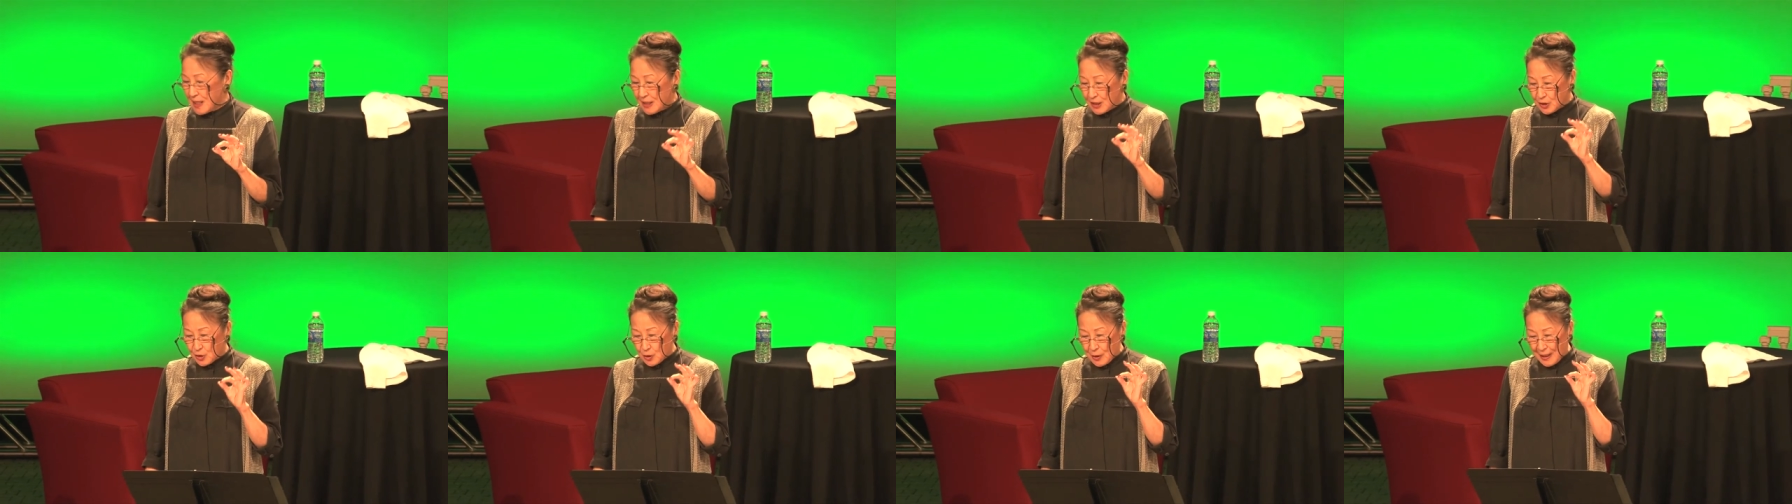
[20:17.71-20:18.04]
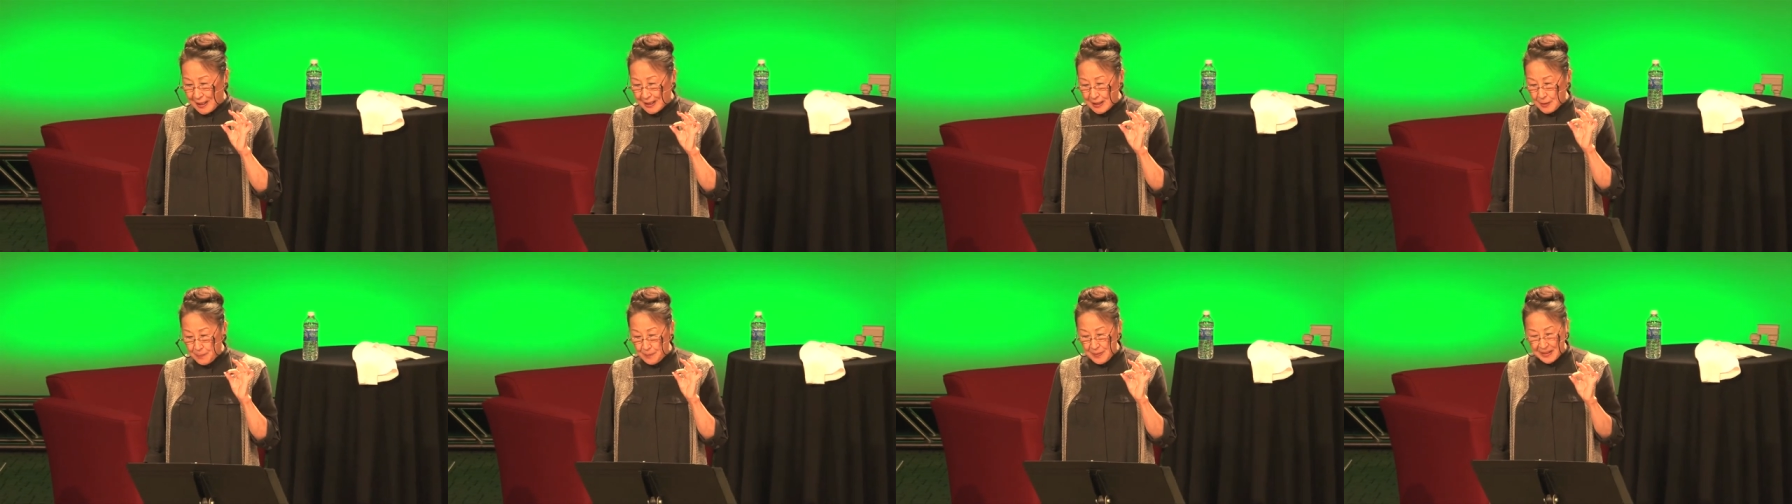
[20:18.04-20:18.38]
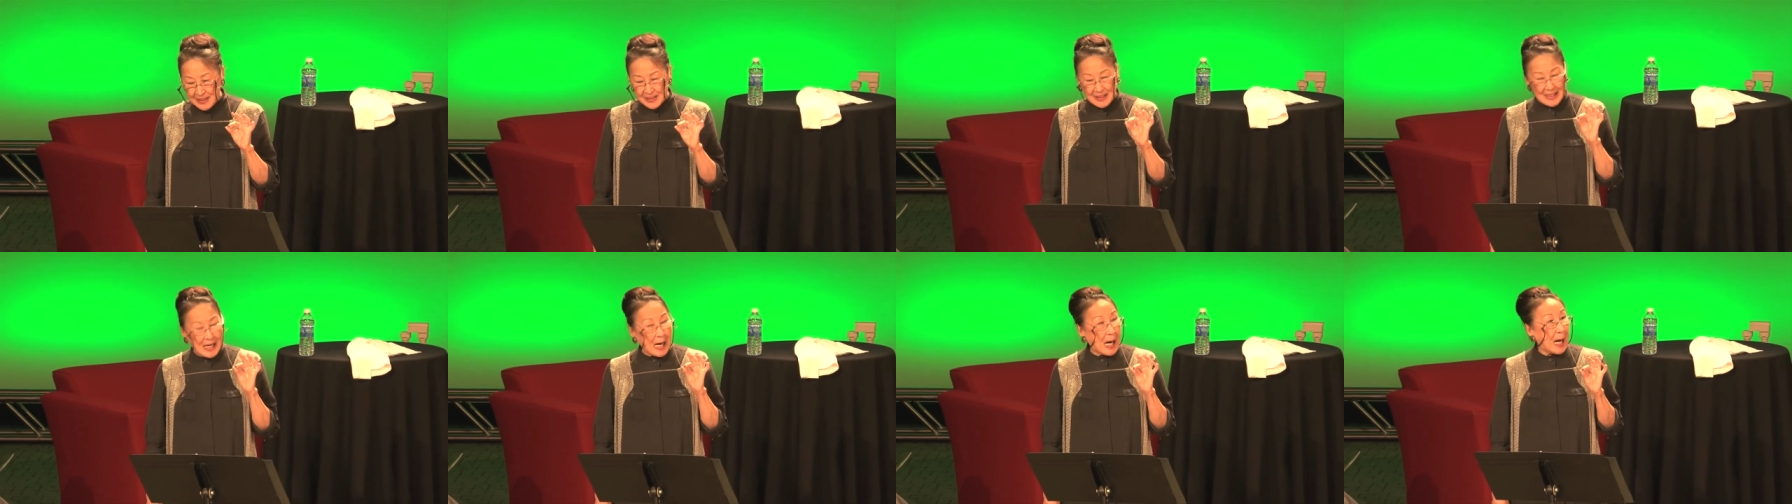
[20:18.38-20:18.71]
try to pick
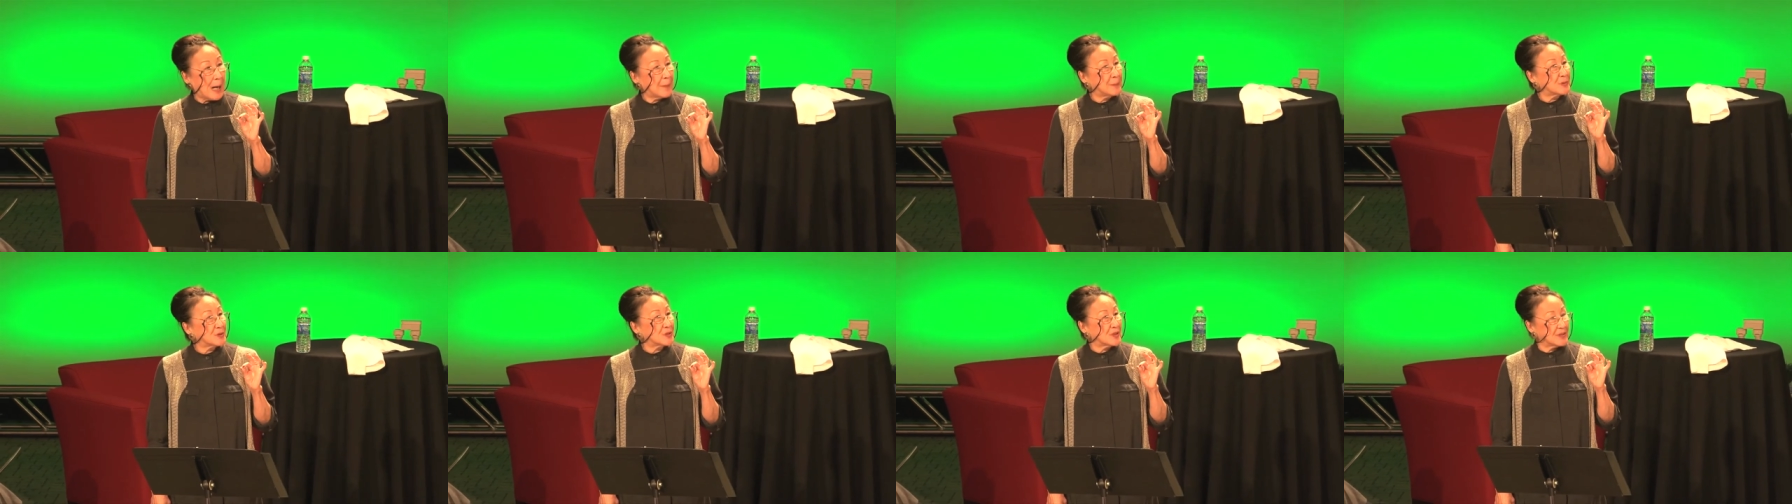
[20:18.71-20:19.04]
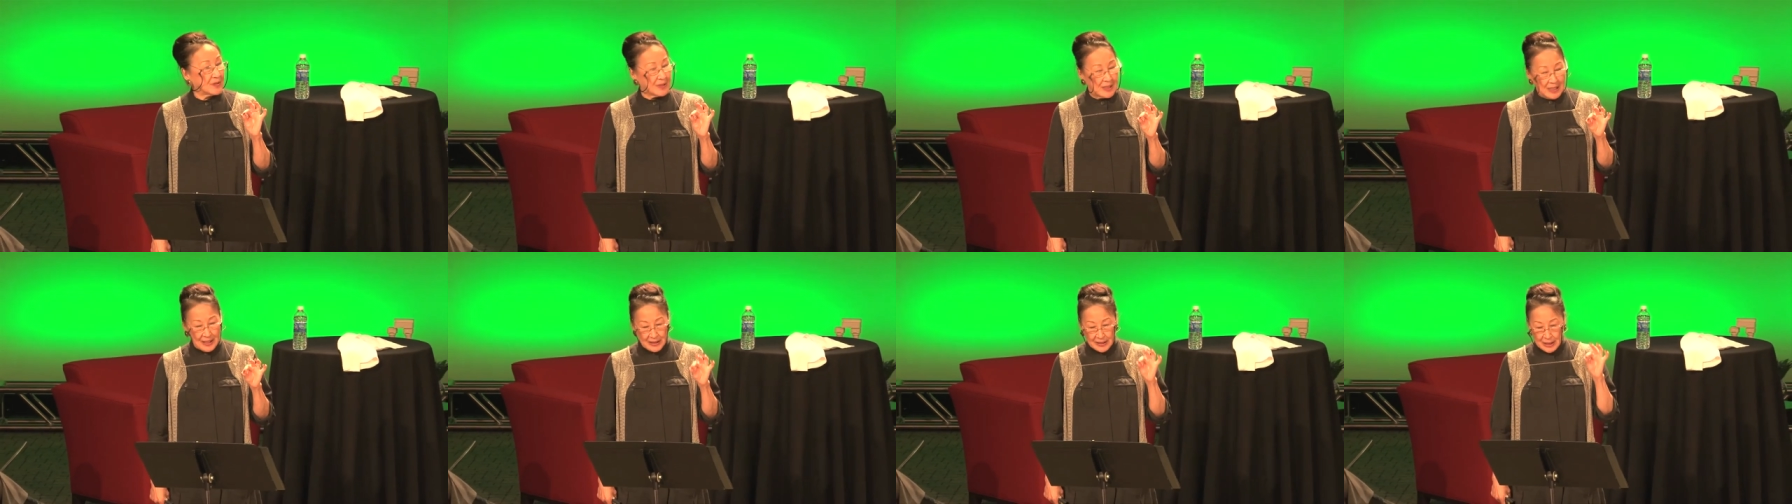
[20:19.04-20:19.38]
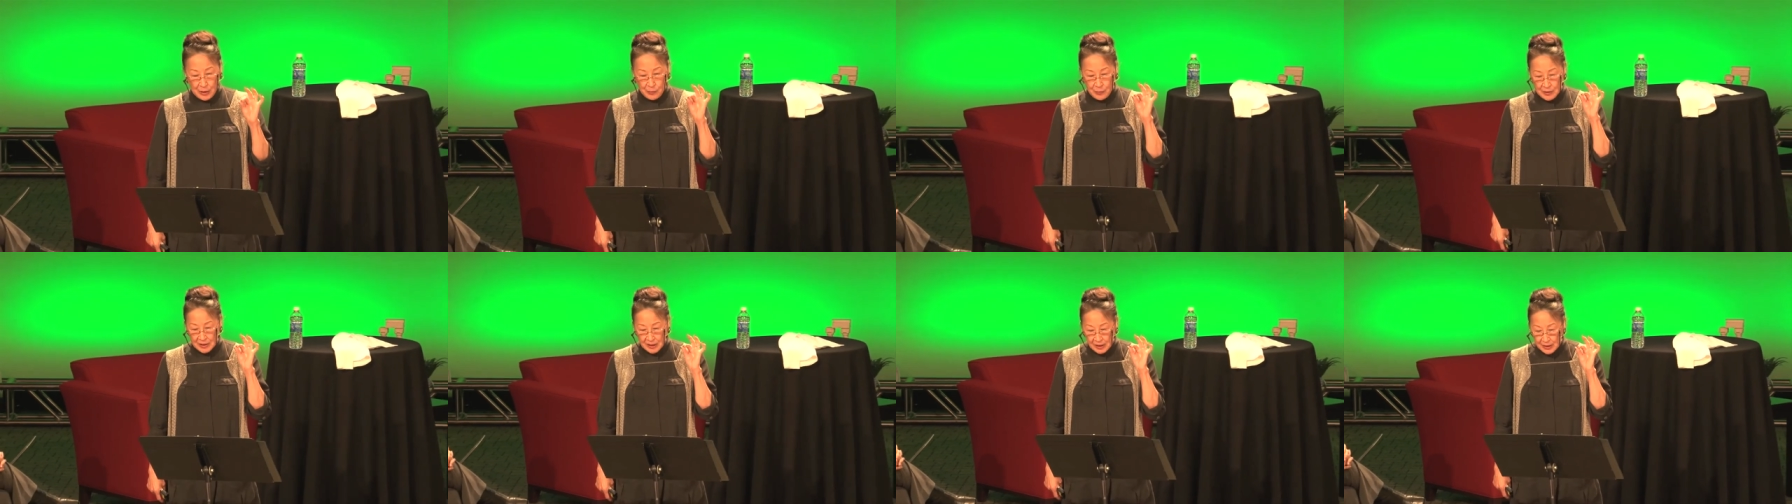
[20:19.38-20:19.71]
the option that
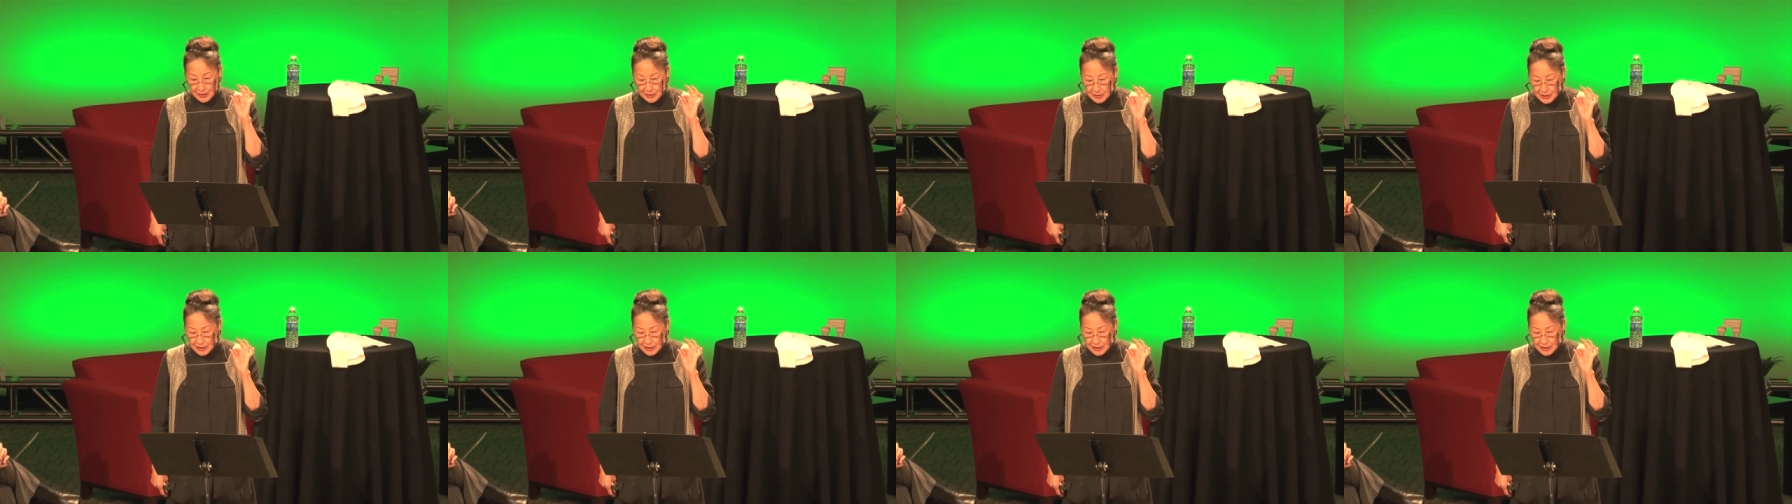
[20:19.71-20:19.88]
will close